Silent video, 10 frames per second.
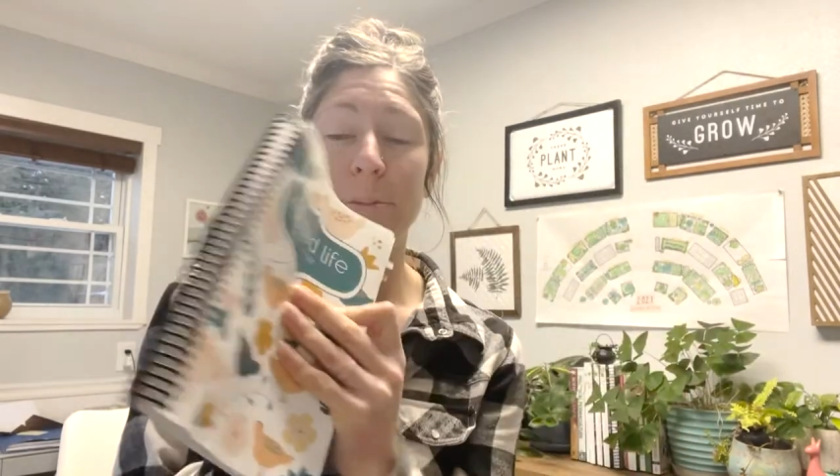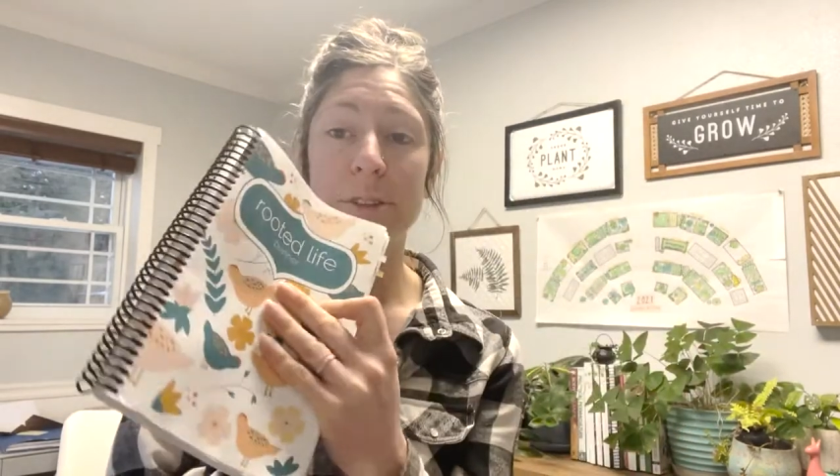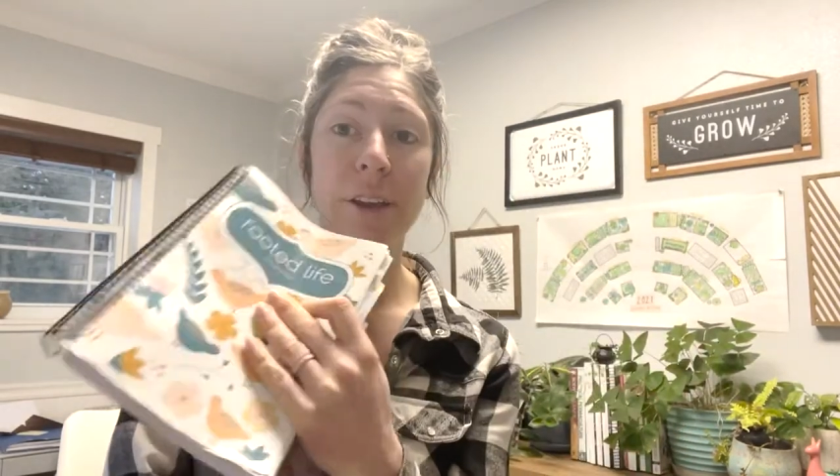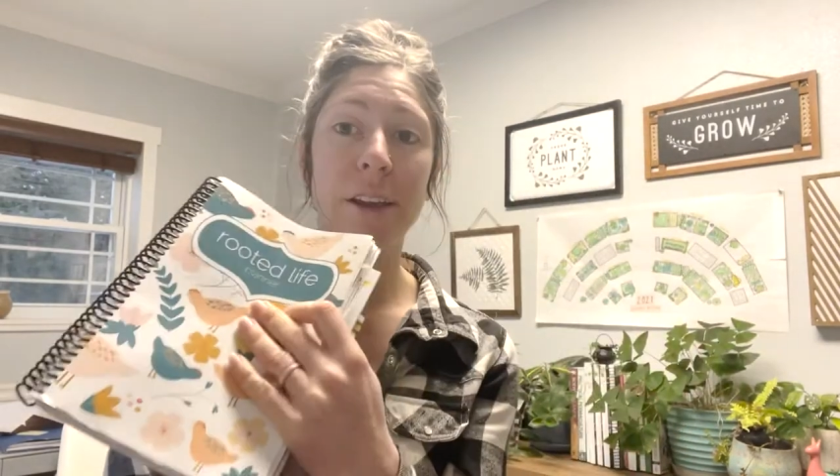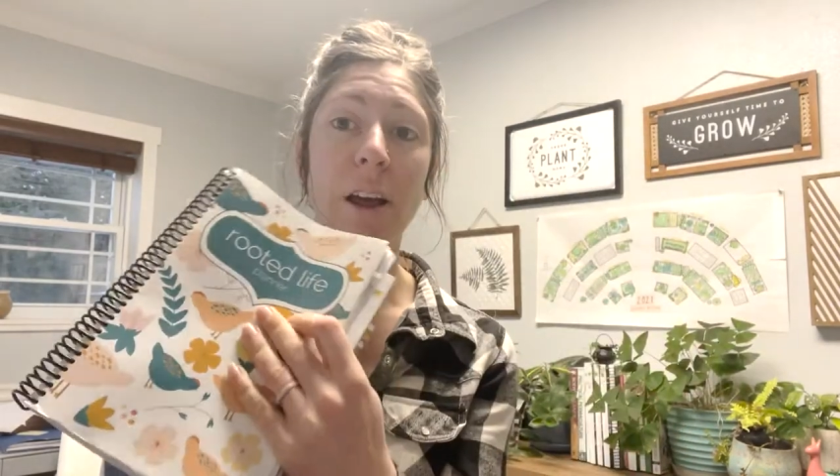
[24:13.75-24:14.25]

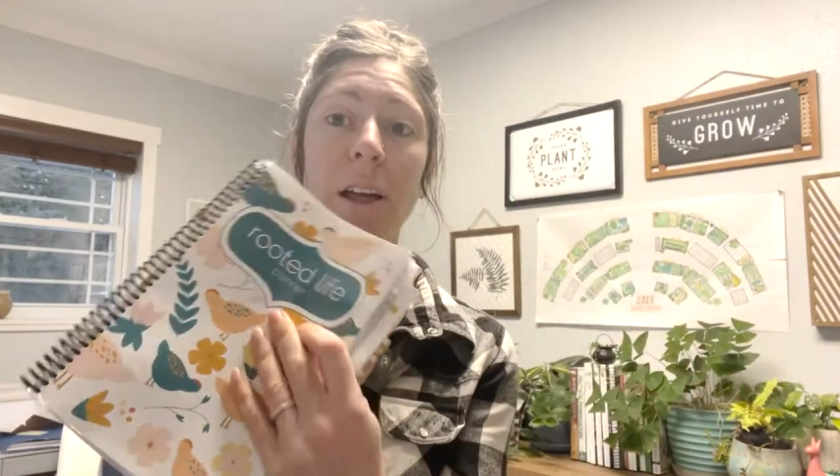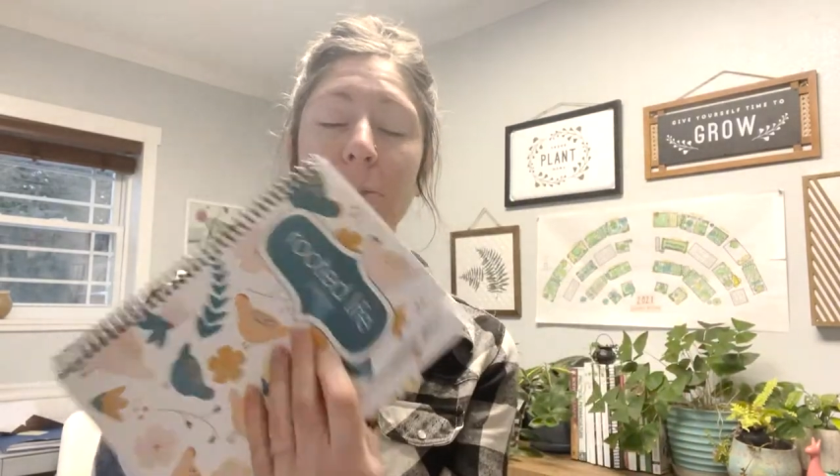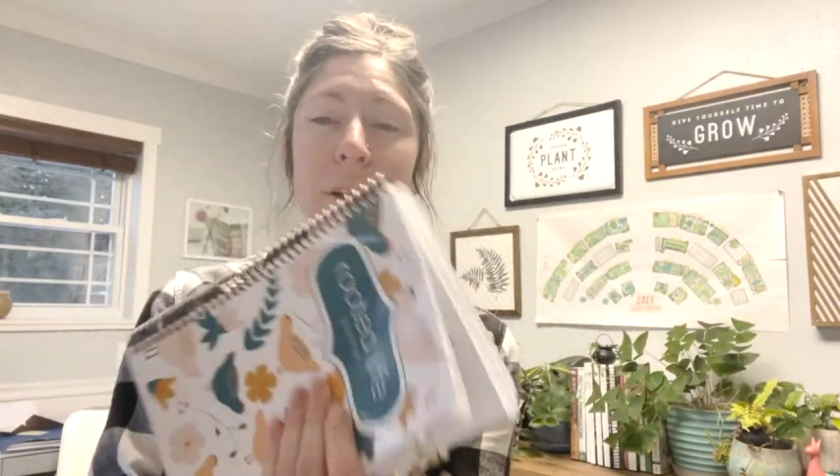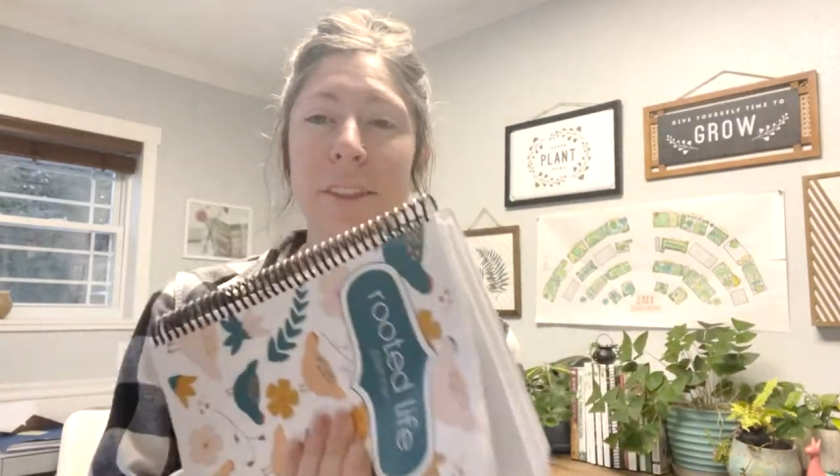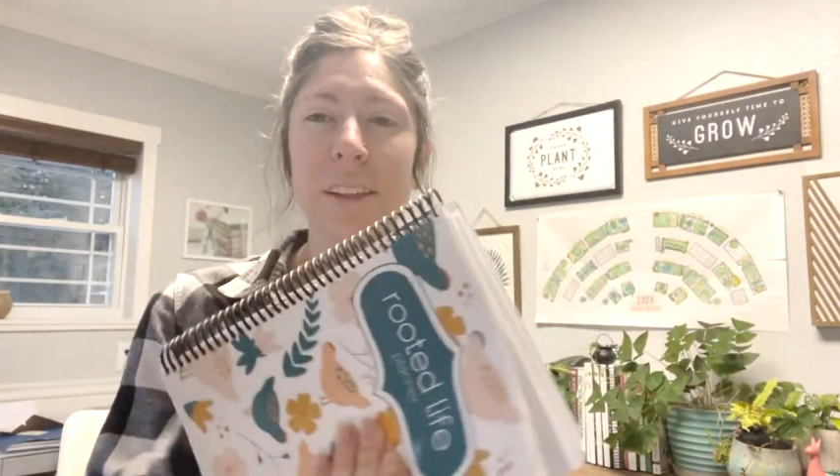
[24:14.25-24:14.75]
So again, I'll
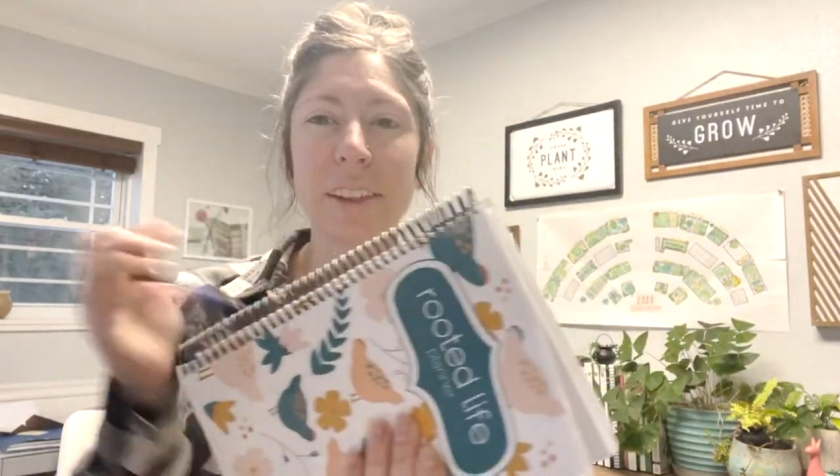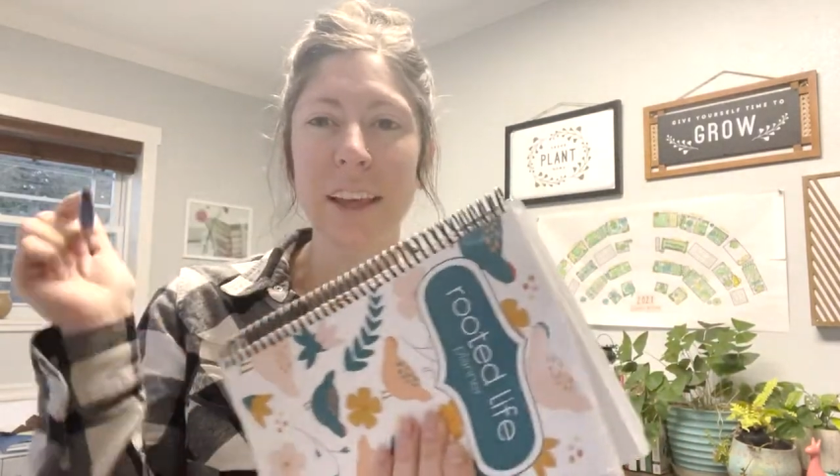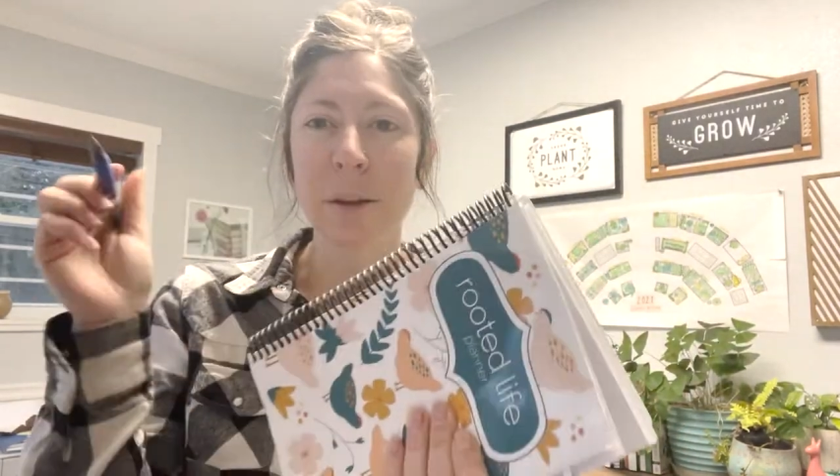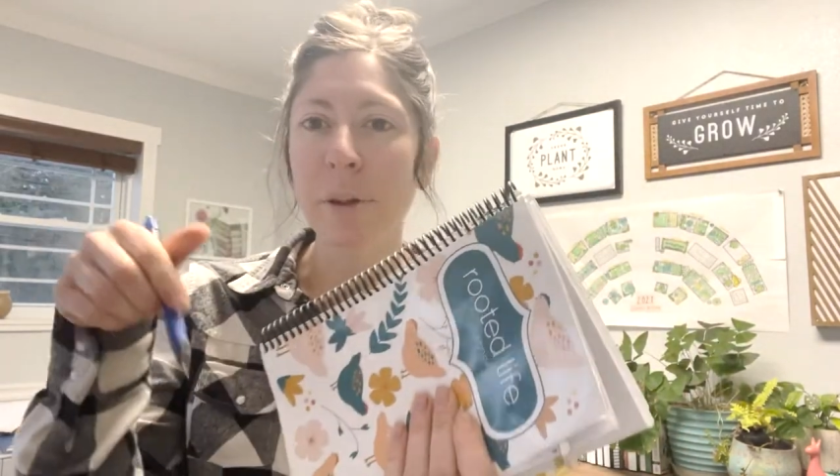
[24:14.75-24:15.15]
put the link